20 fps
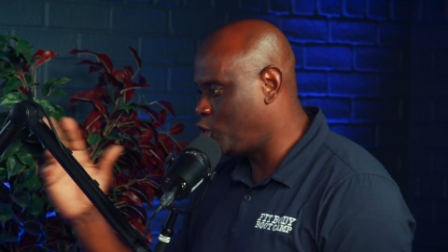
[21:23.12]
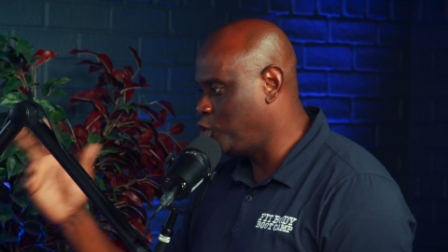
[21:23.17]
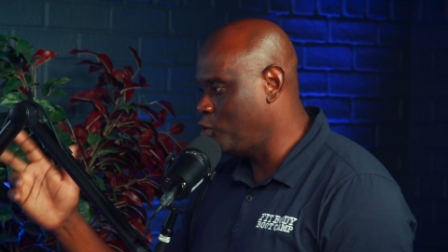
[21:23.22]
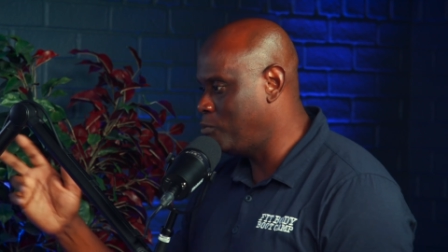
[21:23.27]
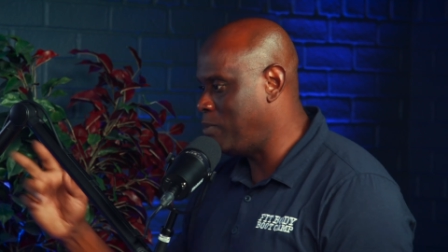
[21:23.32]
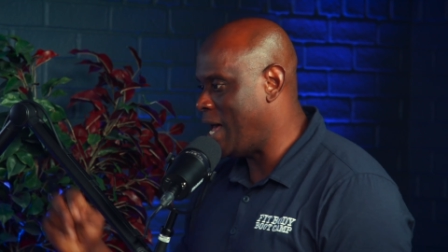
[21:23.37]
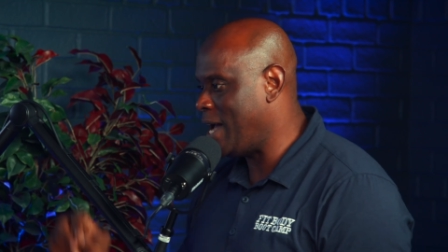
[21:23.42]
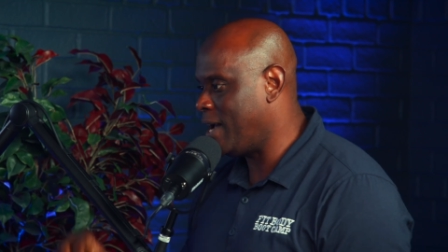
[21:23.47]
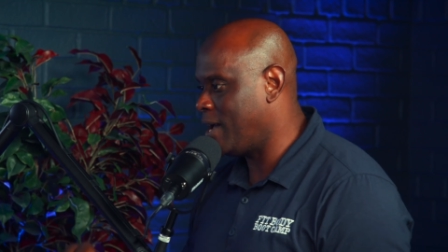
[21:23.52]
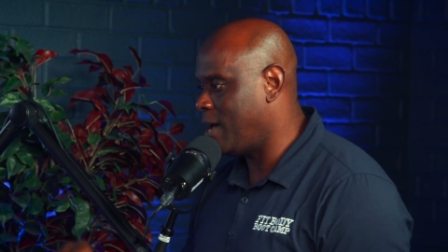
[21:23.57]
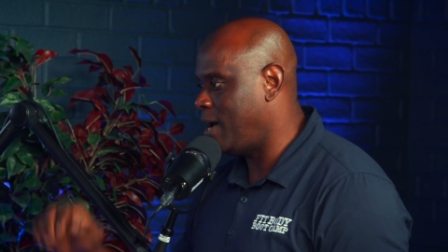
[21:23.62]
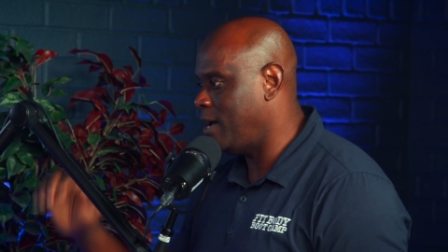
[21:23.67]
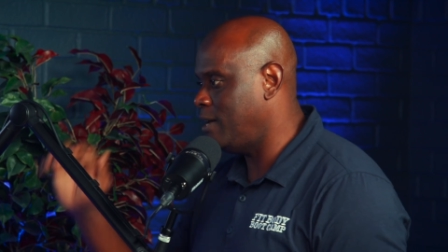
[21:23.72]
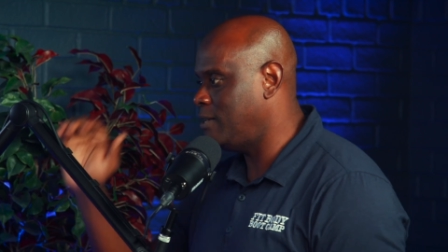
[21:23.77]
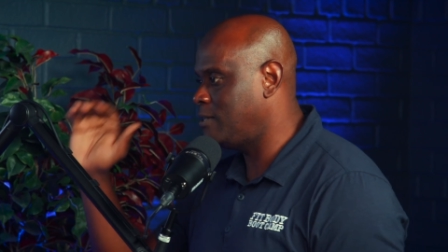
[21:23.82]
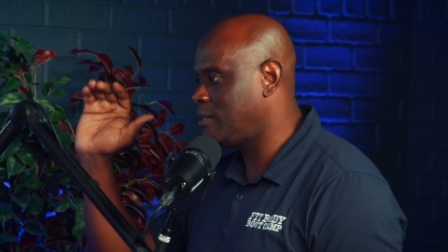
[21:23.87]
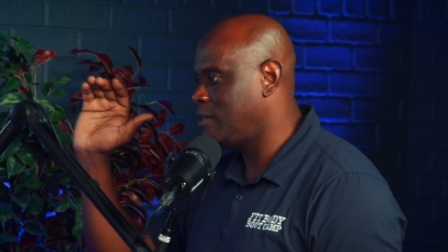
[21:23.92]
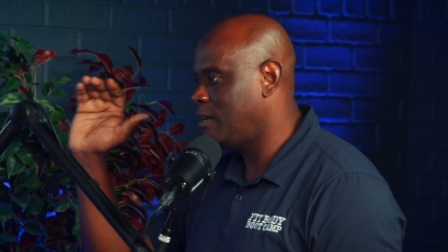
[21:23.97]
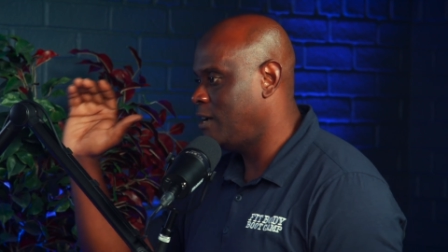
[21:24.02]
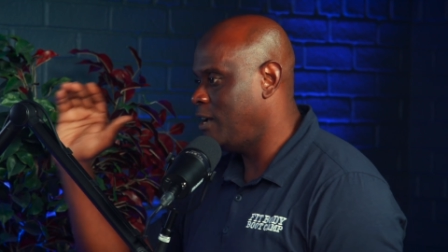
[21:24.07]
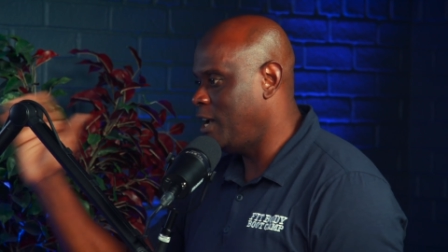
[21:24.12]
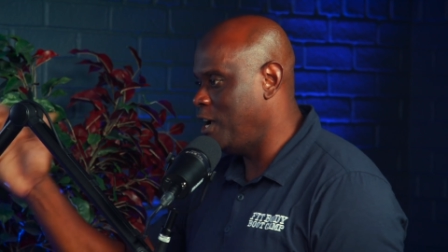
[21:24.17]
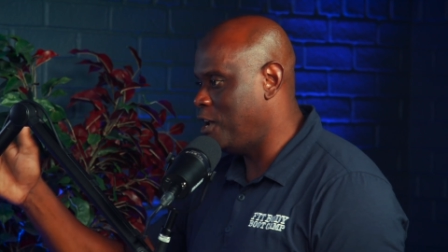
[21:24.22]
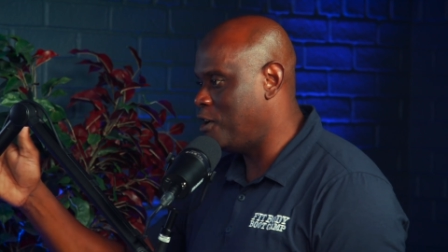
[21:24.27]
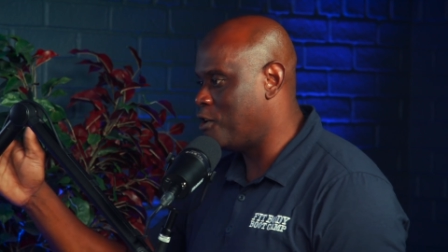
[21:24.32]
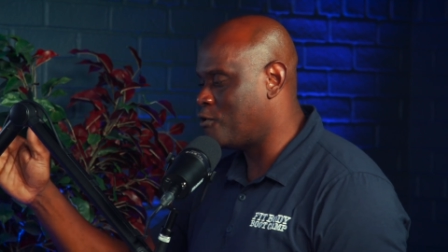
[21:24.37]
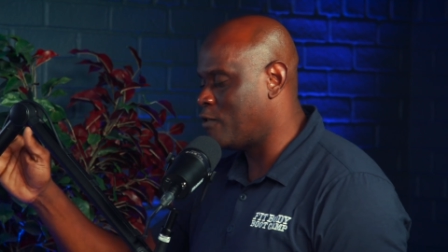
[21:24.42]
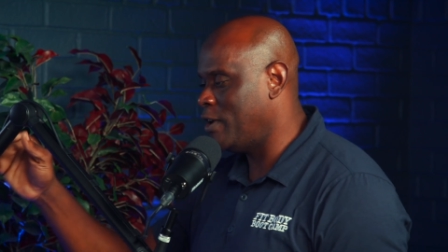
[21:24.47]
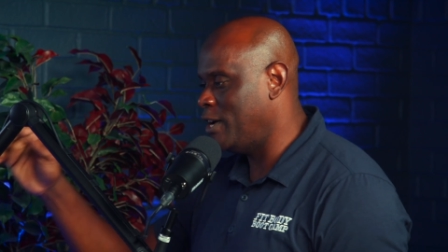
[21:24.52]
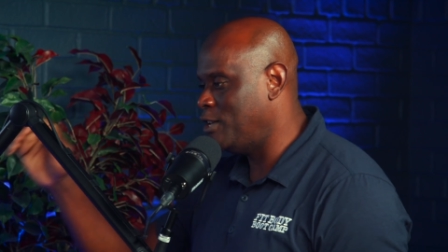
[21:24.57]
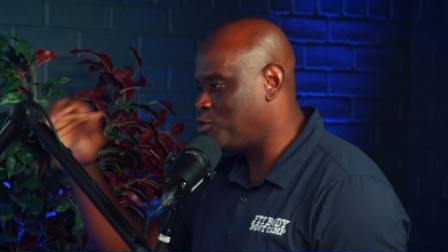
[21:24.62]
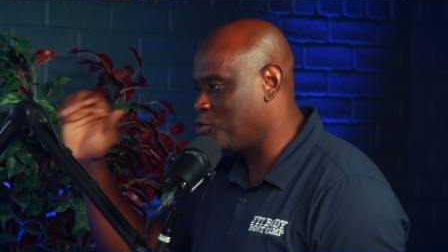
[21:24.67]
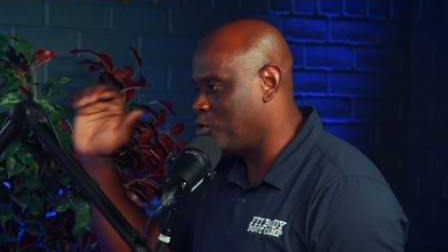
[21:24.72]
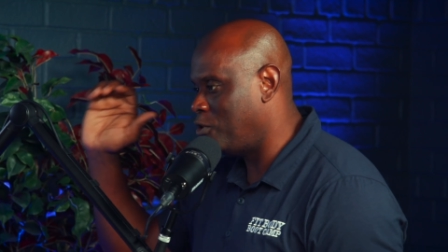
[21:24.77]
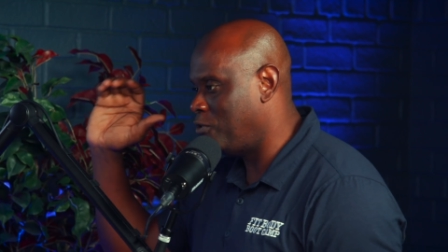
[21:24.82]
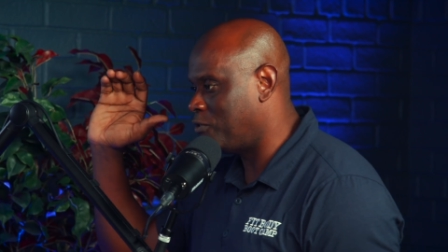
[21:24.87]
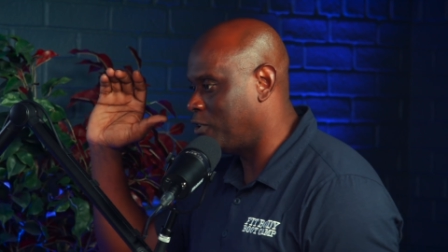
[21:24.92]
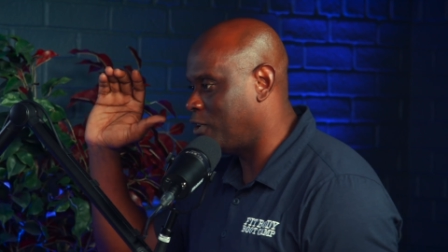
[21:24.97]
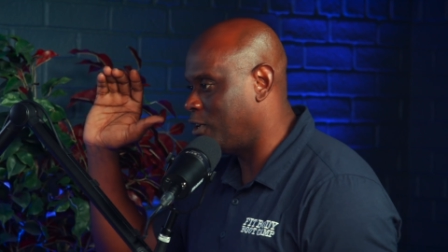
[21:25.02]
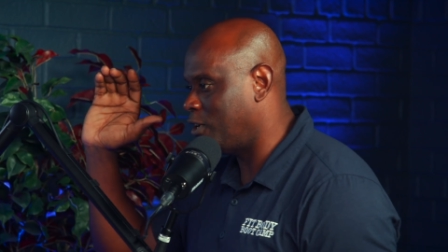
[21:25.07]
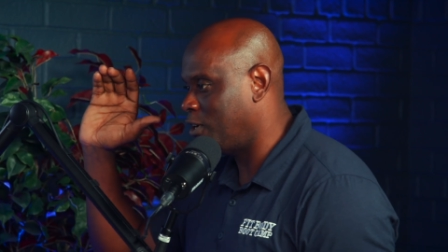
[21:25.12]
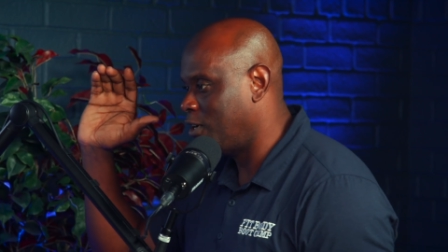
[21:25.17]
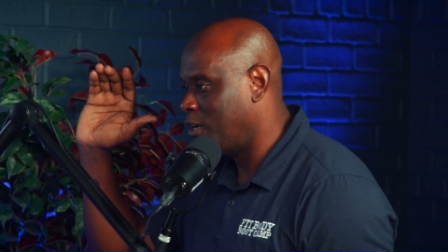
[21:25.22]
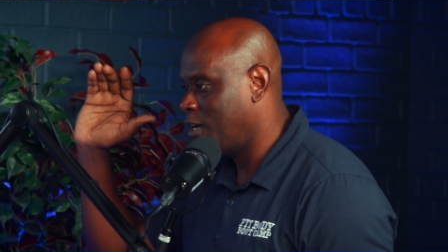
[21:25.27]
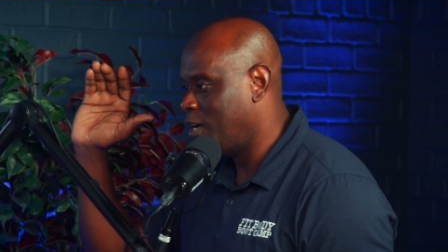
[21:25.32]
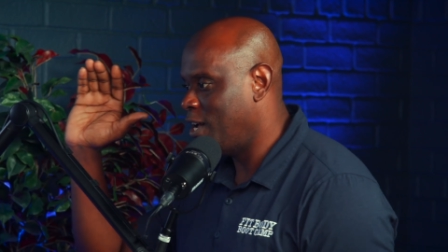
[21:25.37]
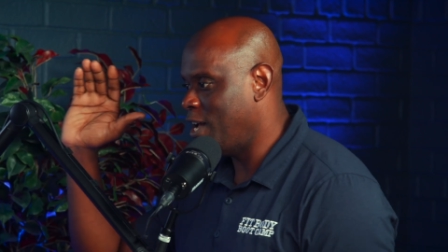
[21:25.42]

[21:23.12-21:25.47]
two black guys in a Range Rover